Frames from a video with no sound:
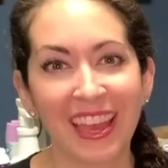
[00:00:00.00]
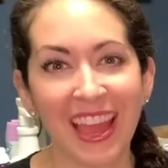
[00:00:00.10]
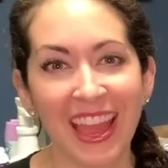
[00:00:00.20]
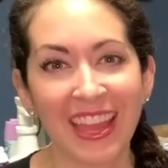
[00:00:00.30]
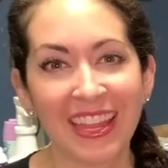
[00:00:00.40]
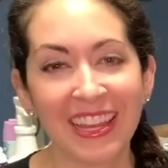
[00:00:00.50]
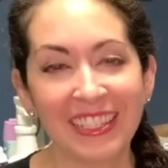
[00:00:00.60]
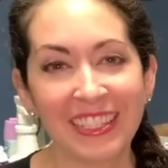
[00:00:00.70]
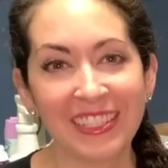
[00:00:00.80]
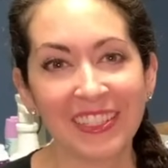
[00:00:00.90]
Hey guys,
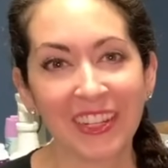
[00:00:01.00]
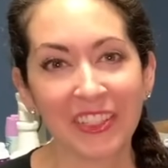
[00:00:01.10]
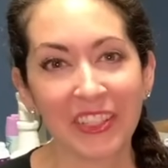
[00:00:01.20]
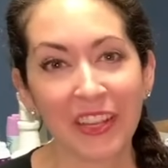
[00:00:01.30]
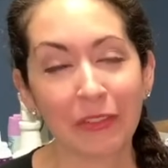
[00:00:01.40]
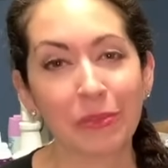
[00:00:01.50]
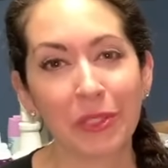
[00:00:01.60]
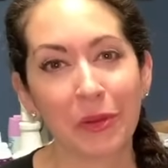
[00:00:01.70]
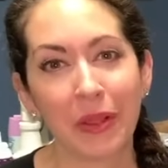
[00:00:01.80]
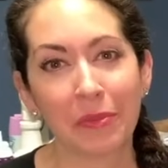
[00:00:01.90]
it's Dr. Young from
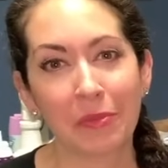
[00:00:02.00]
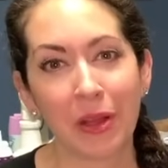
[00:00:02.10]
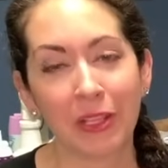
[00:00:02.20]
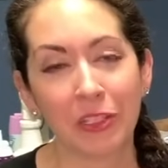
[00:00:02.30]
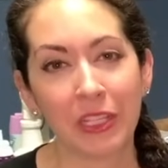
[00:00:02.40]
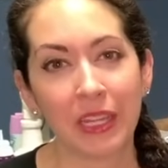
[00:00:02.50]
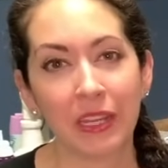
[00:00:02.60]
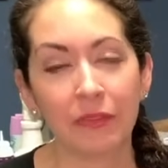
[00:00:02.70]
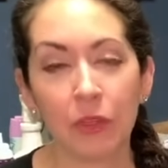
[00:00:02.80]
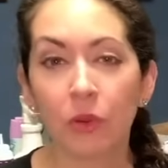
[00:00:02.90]
Sternal Ophthalmology, and
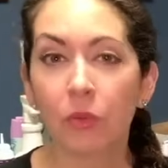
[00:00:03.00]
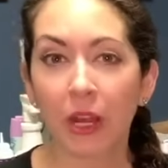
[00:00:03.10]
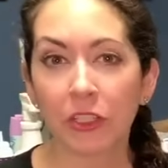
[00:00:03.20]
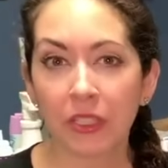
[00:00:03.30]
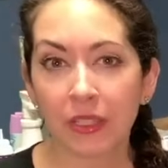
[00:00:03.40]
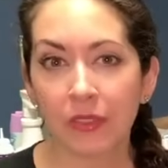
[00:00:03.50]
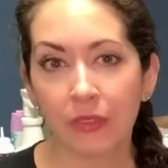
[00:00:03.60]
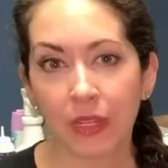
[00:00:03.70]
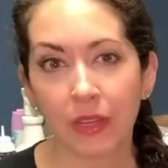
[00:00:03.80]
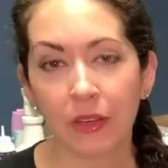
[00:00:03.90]
if you are watching this
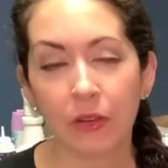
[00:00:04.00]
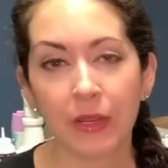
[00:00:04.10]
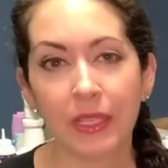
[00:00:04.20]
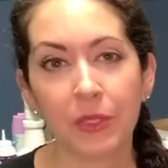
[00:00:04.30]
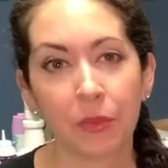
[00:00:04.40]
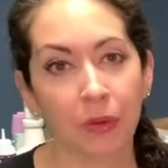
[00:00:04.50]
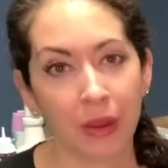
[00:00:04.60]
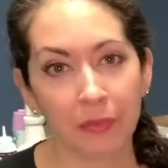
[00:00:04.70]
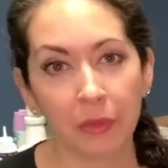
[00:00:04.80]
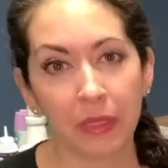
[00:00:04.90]
video, it's
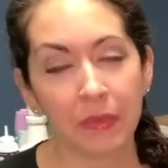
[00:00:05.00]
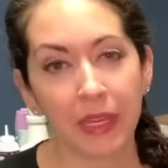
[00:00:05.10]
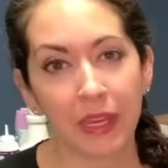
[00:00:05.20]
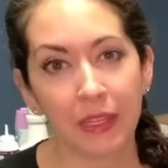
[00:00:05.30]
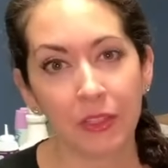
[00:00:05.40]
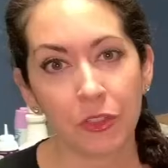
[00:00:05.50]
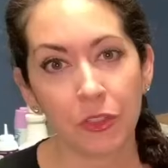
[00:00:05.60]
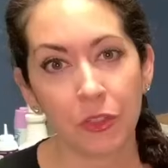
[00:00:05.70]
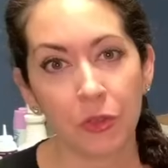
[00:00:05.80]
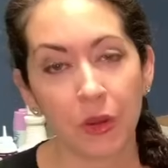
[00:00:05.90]
probably because
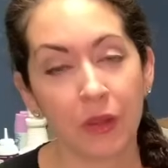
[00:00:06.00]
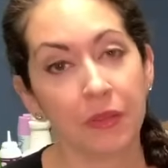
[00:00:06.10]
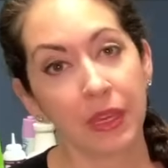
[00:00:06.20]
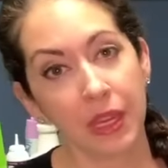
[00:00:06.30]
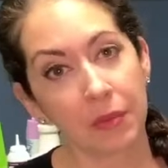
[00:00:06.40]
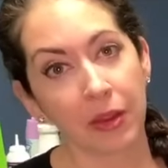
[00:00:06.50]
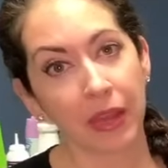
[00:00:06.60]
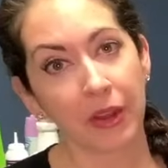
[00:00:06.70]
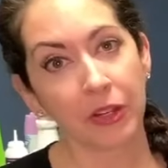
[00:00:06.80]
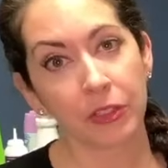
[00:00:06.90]
you are thinking about
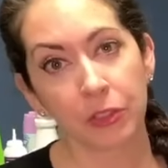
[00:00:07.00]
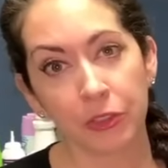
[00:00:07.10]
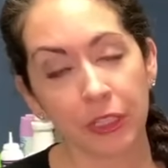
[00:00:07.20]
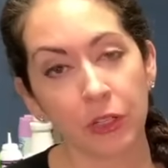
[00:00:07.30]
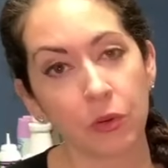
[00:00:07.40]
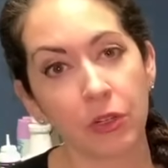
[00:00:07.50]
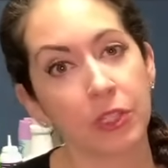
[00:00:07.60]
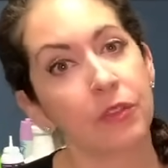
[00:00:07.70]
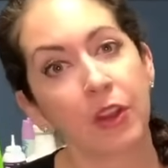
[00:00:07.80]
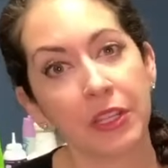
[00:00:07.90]
cataract surgery or
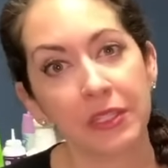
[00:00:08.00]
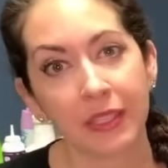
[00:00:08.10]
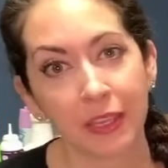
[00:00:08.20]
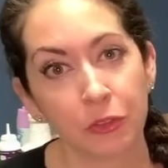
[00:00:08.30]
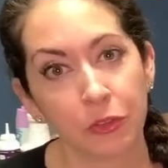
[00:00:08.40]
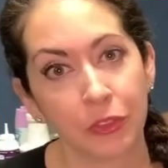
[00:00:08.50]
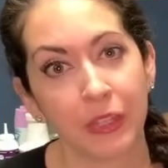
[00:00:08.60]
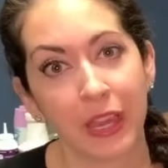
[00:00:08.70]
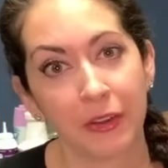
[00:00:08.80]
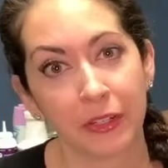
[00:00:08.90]
you've already scheduled your
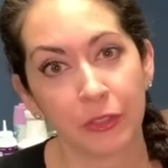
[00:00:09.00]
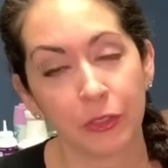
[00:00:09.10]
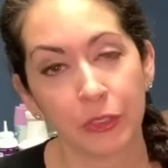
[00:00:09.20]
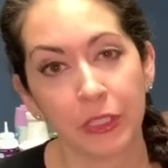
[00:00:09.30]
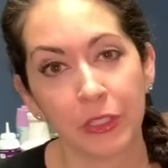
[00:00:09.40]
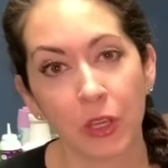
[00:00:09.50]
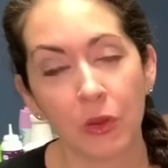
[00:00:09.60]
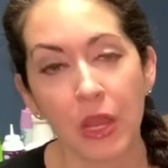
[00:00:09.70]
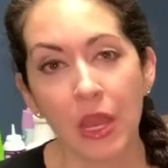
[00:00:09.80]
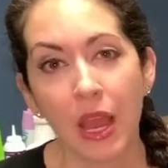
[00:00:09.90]
cataract surgery. So
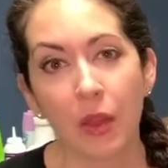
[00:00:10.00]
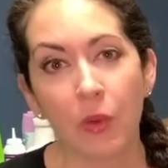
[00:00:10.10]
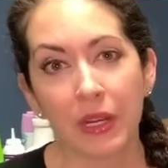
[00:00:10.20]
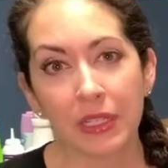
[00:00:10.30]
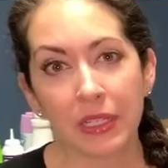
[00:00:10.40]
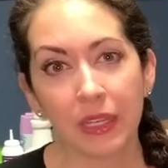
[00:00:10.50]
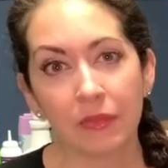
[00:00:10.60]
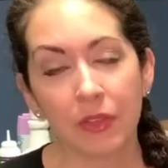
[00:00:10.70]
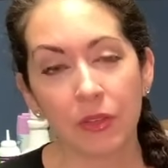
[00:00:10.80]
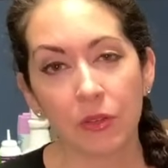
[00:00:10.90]
I wanted to
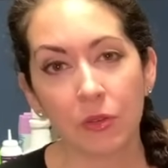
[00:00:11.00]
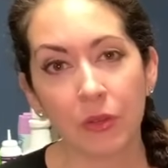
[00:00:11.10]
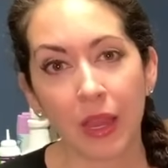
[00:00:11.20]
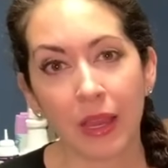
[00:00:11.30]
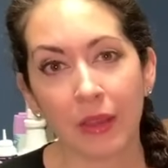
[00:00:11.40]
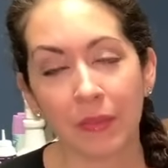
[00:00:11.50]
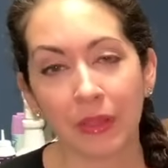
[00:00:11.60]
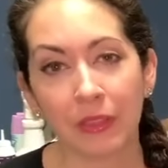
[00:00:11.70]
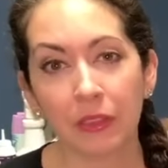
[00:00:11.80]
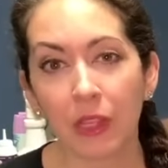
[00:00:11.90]
give you a
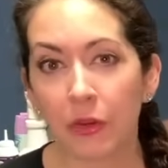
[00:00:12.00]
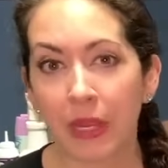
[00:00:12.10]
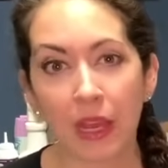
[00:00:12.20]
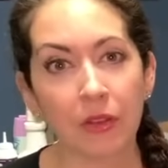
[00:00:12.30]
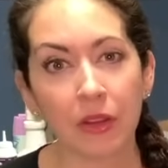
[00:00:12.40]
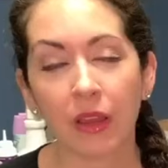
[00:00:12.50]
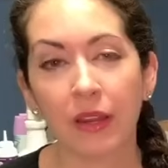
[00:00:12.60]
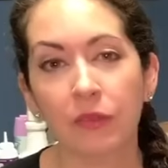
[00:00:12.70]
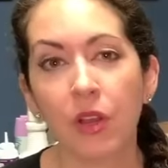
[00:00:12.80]
little lowdown on kind of